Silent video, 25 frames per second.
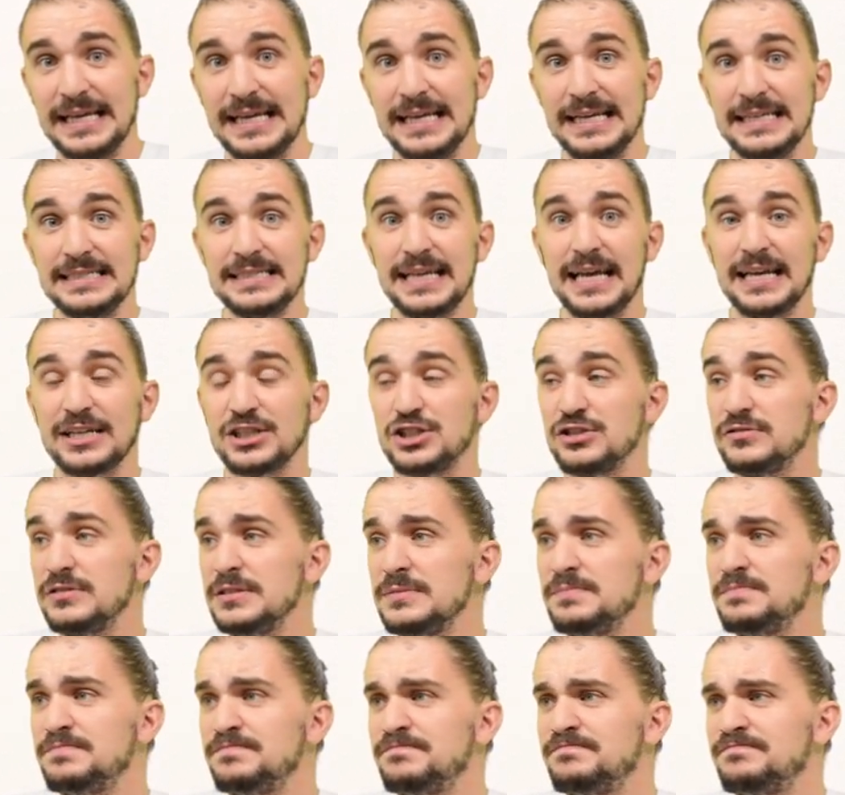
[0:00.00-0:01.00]
is
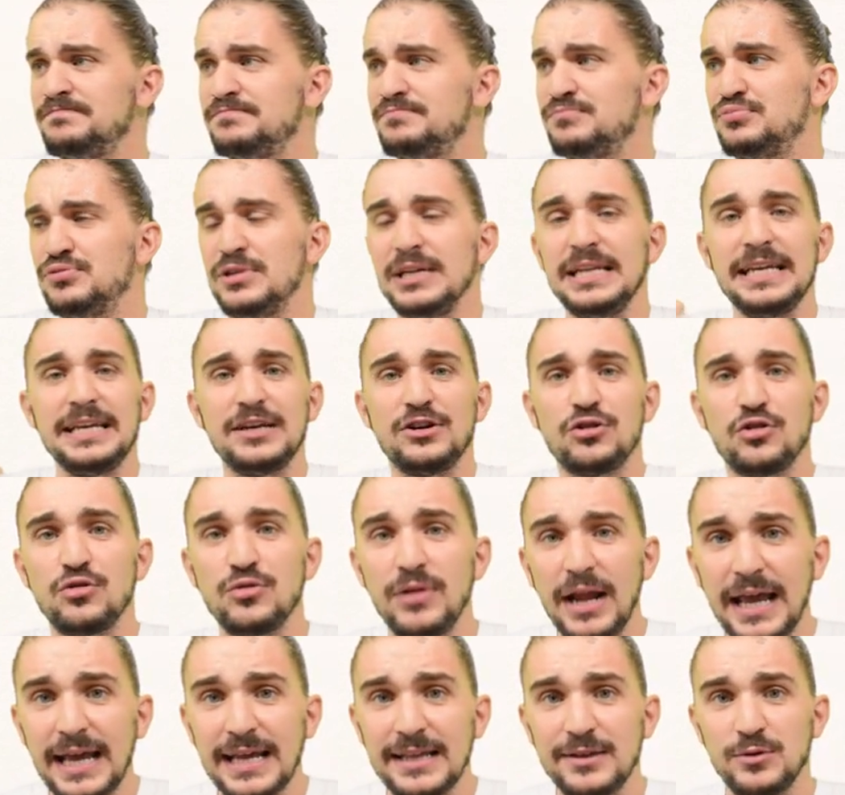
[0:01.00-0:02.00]
actually pretty
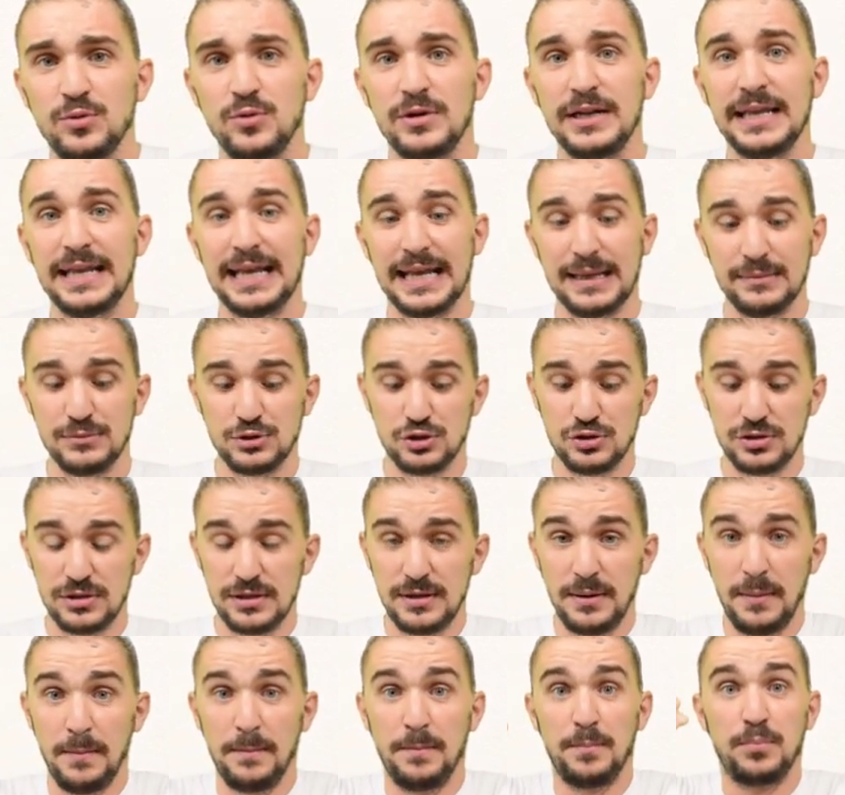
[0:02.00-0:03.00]
correct when it comes to
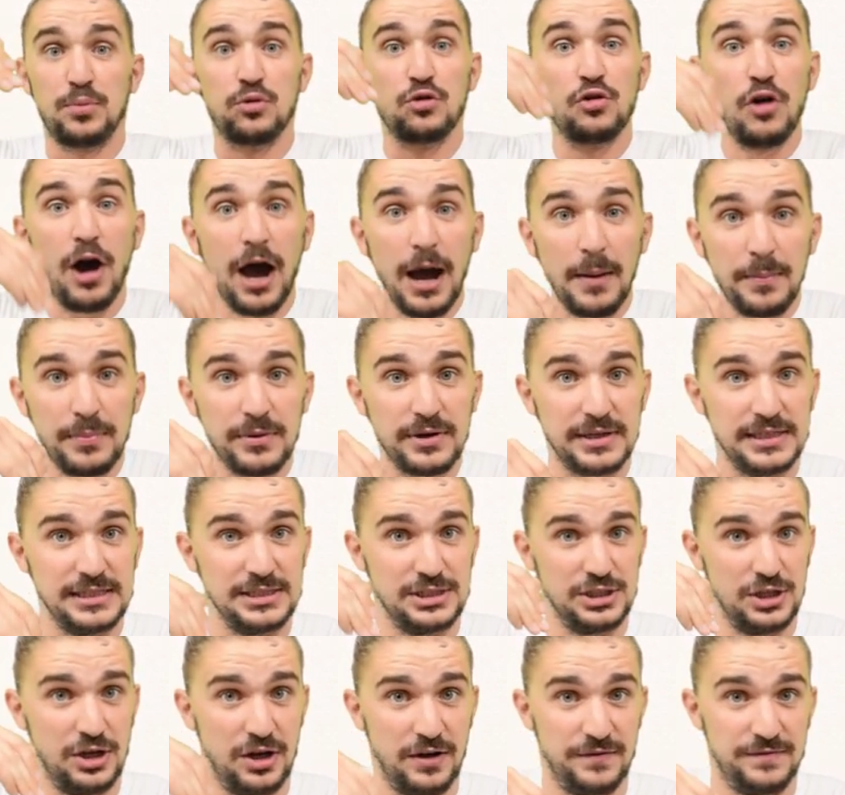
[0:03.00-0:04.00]
the
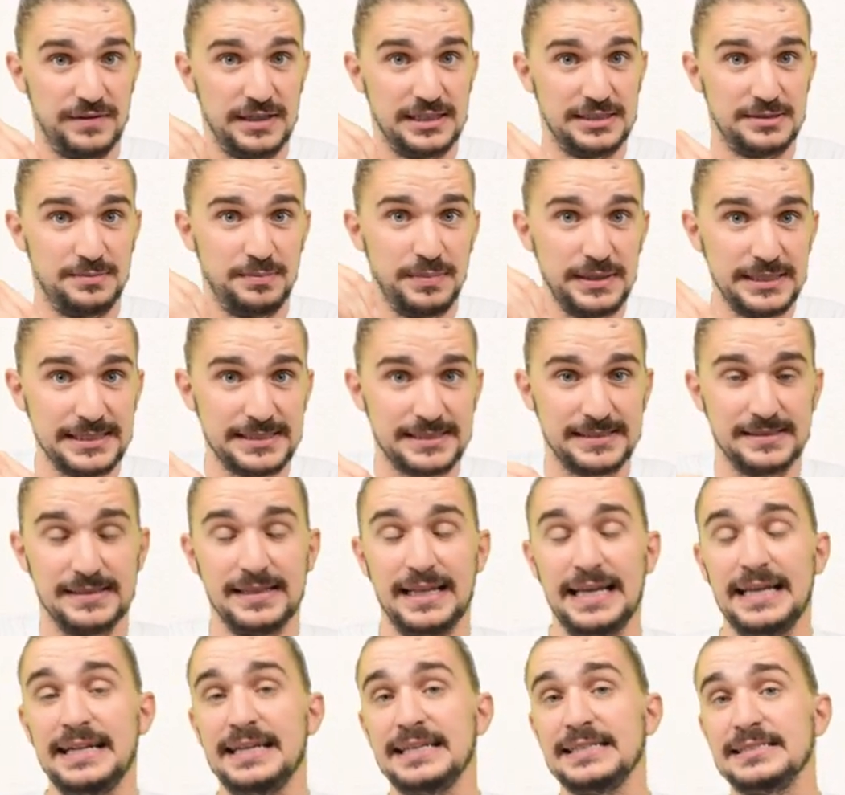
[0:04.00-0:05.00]
properties of this piston.
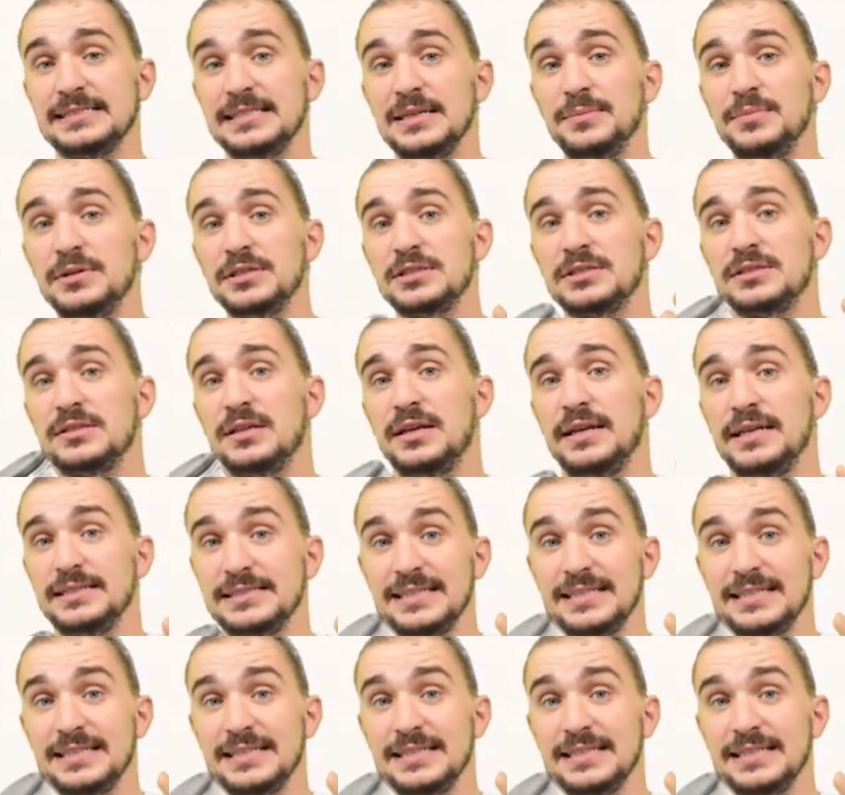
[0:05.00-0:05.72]
It exhibits